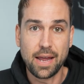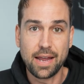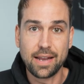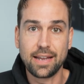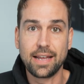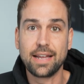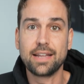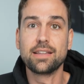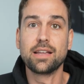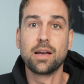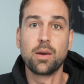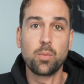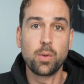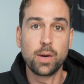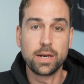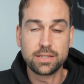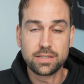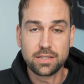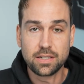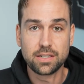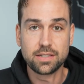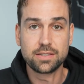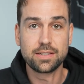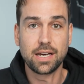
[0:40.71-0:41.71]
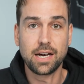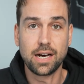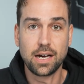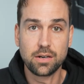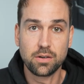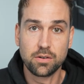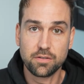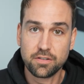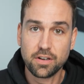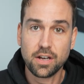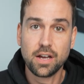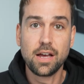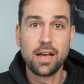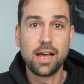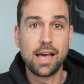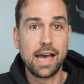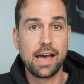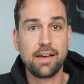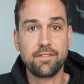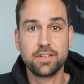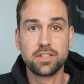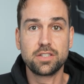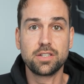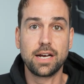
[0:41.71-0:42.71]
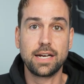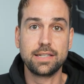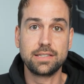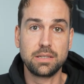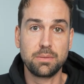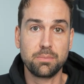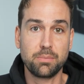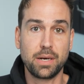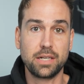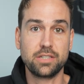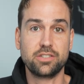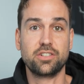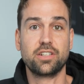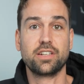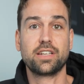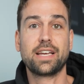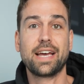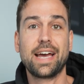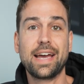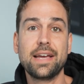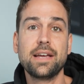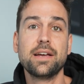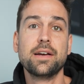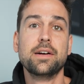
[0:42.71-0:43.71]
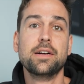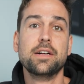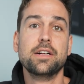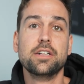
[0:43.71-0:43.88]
and end up wasting a ton of advertising budget, okay?